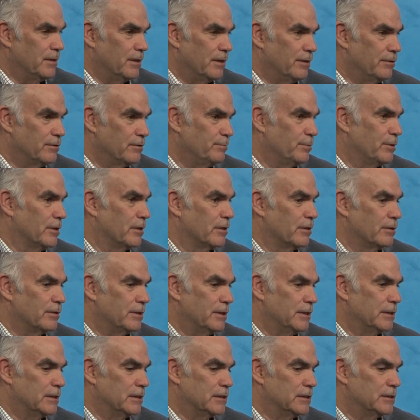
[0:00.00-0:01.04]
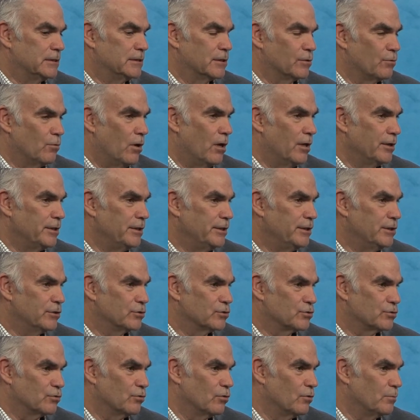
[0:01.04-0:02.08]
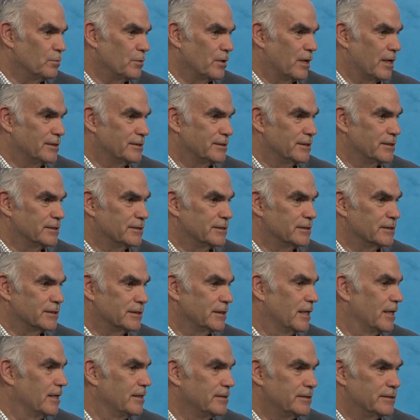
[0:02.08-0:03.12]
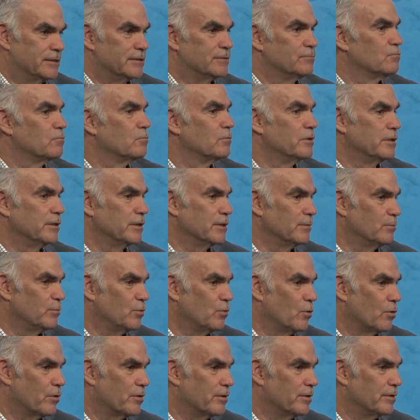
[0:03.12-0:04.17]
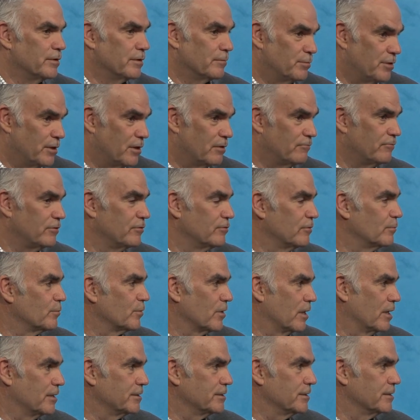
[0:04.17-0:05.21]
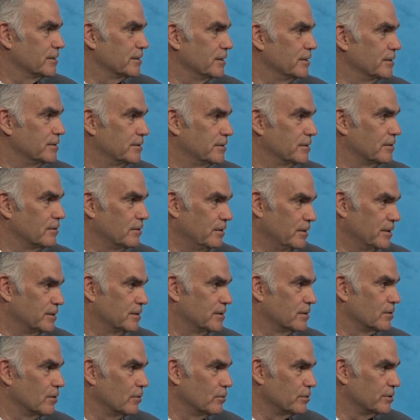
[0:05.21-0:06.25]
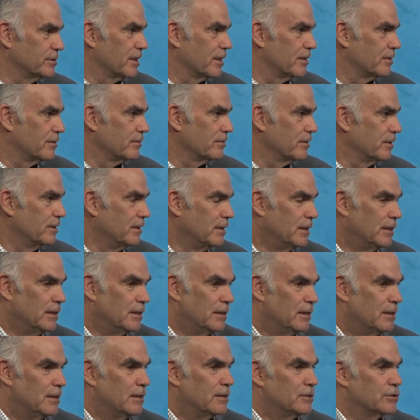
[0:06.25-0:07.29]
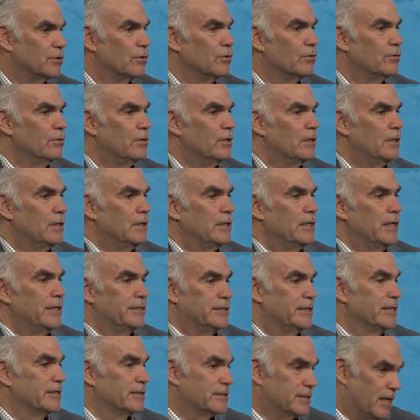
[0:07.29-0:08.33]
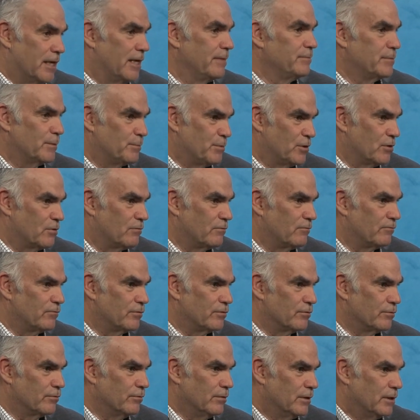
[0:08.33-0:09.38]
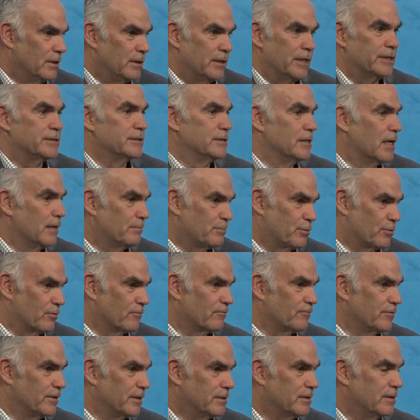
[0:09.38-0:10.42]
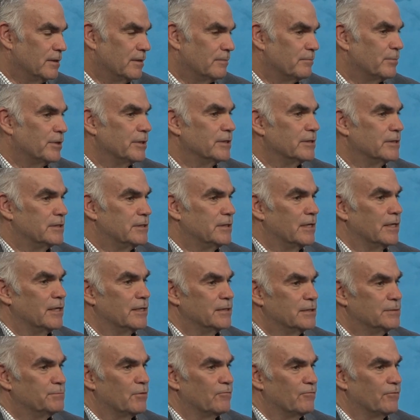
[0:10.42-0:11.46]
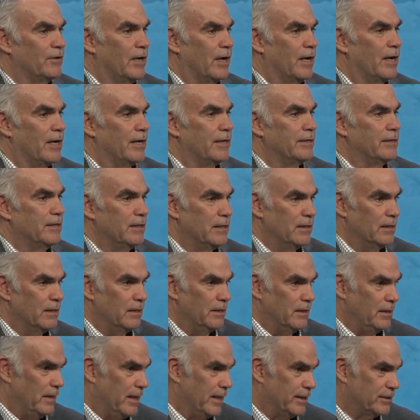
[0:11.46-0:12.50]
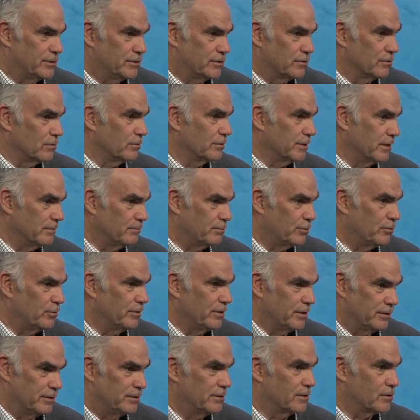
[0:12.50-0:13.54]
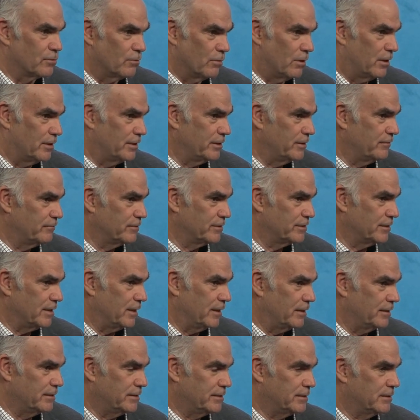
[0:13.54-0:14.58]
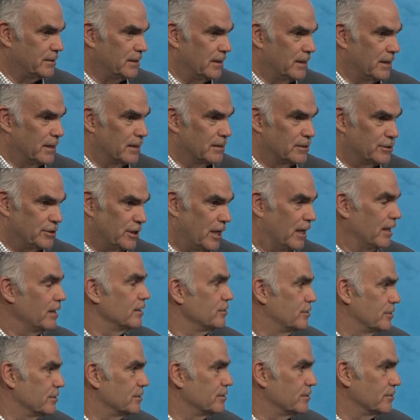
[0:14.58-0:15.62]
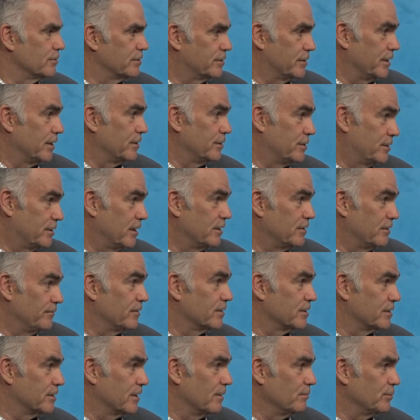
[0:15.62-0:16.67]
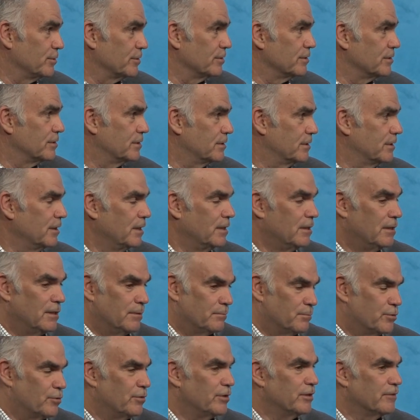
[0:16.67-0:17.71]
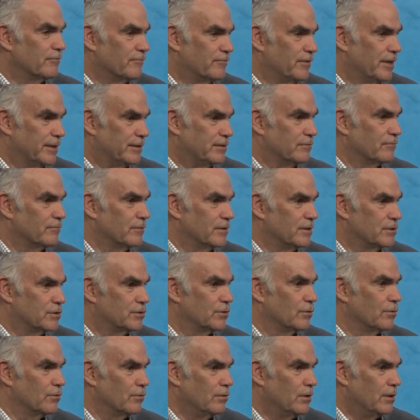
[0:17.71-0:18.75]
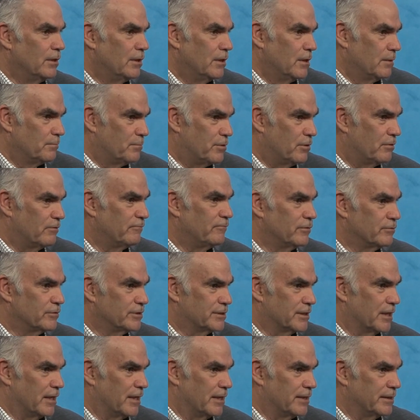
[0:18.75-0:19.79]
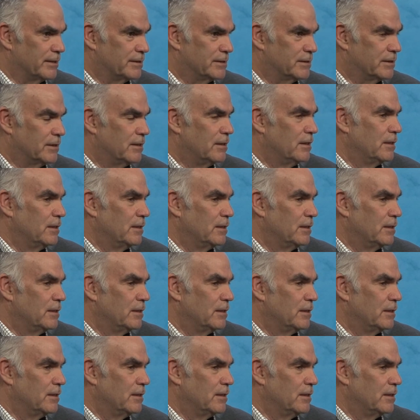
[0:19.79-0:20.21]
other part is the quality control process in science is really important. The peer review process is the gold standard. So it takes time to peer review. It's not perfect, but it does provide external input into the quality of the science and challenges those scientific assumptions pretty effectively. So peer review science,